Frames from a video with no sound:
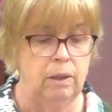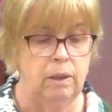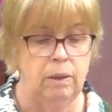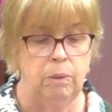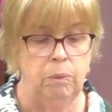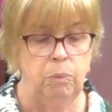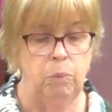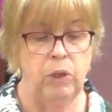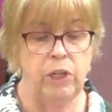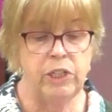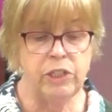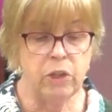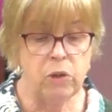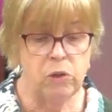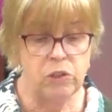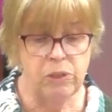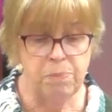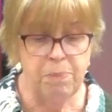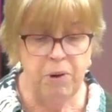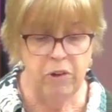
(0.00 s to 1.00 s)
Word got
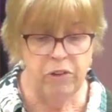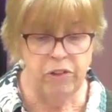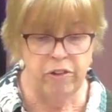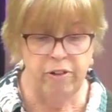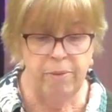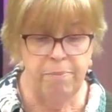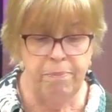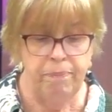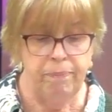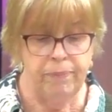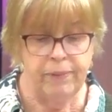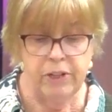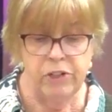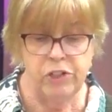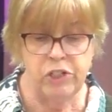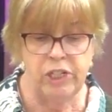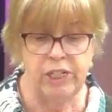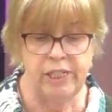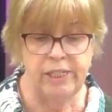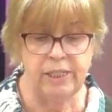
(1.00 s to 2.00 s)
to Martha that
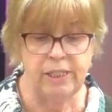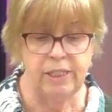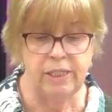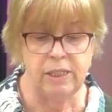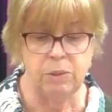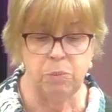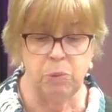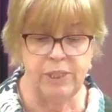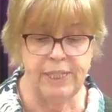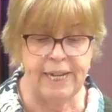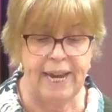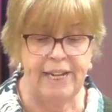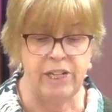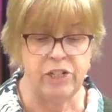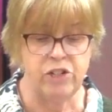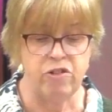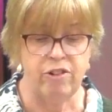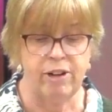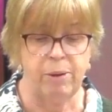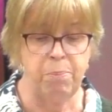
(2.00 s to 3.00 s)
Jesus was
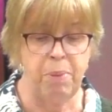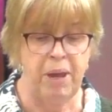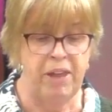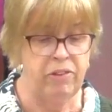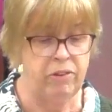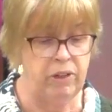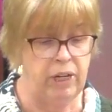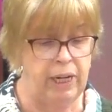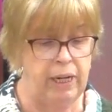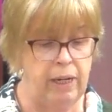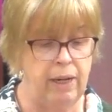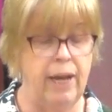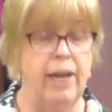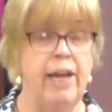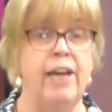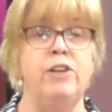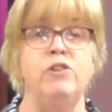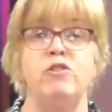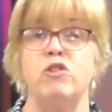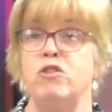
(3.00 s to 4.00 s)
entering Bethany,
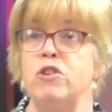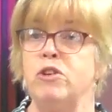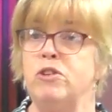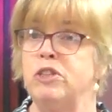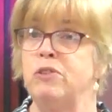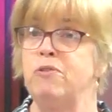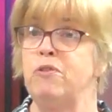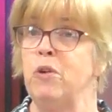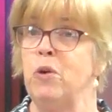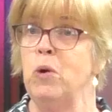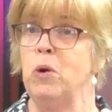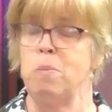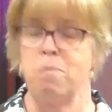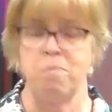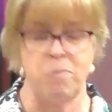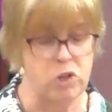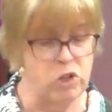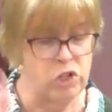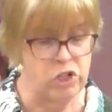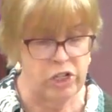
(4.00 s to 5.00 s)
and true to form,
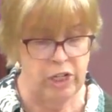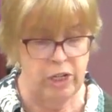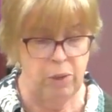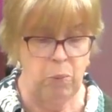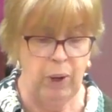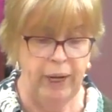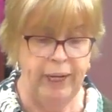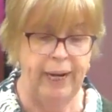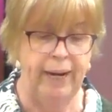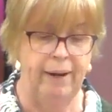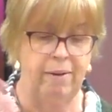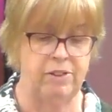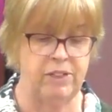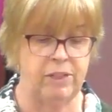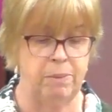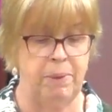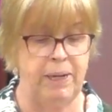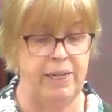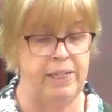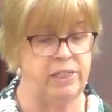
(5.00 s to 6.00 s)
she went out to
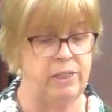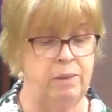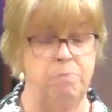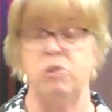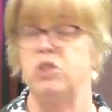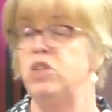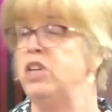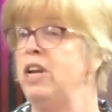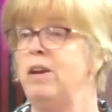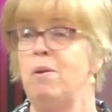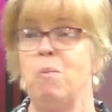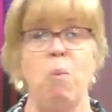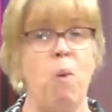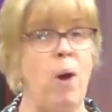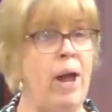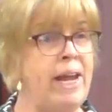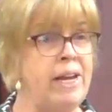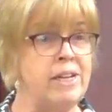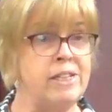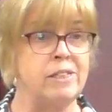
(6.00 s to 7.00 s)
meet him. She didn't
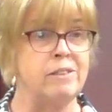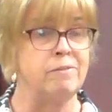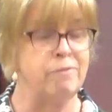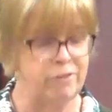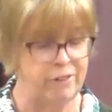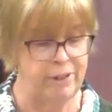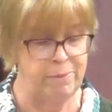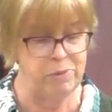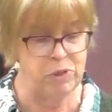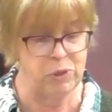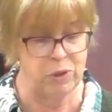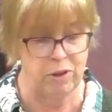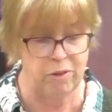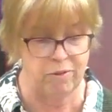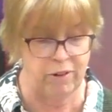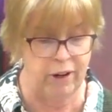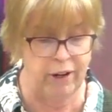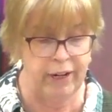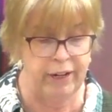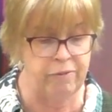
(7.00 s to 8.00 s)
wait for him to
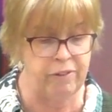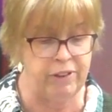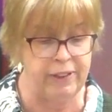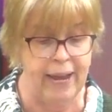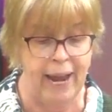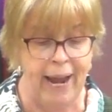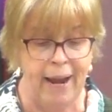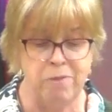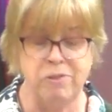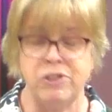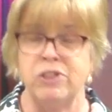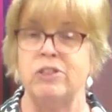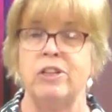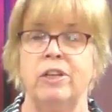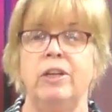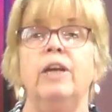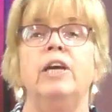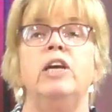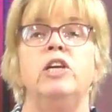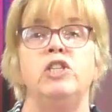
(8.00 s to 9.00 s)
arrive in the house,
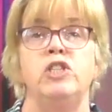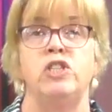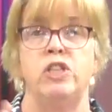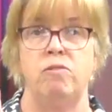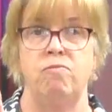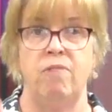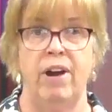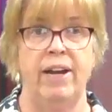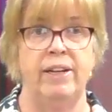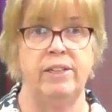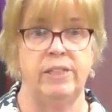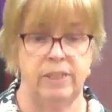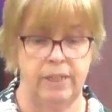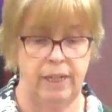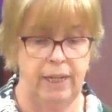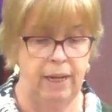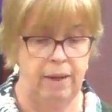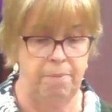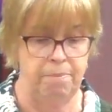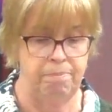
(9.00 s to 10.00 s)
she ran to
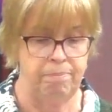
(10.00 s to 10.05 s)
him.